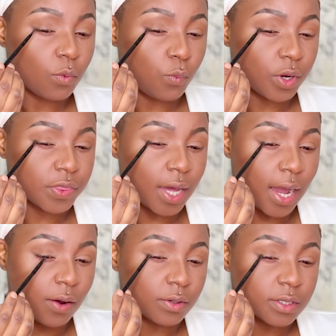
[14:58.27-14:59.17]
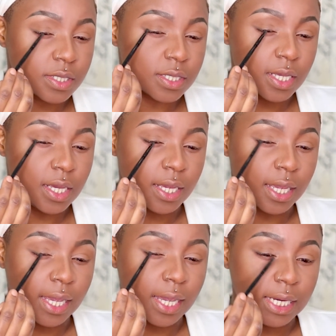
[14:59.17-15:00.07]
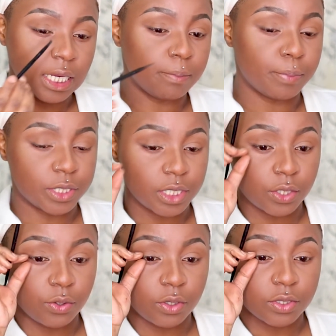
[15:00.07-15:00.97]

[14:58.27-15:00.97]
without seeing any particular